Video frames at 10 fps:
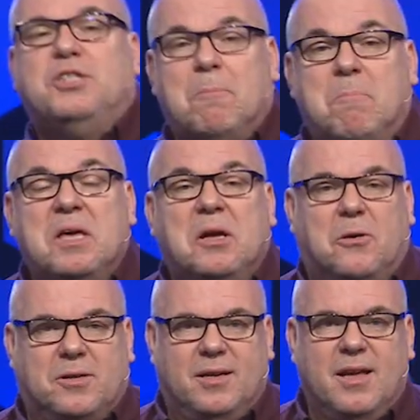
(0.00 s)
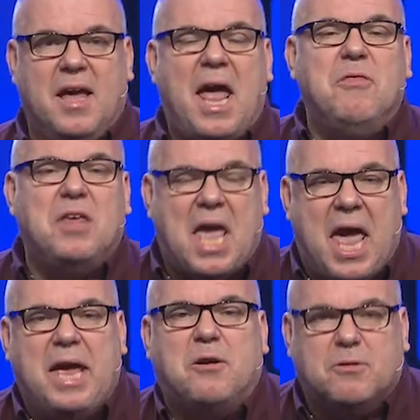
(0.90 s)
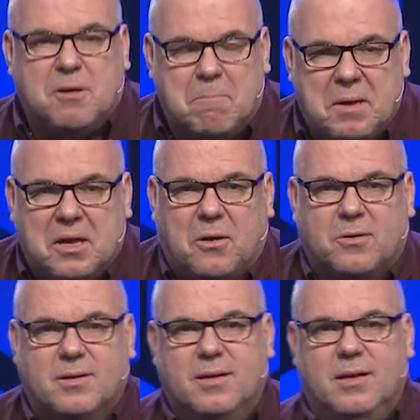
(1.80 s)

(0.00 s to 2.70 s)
to build and the anger to build.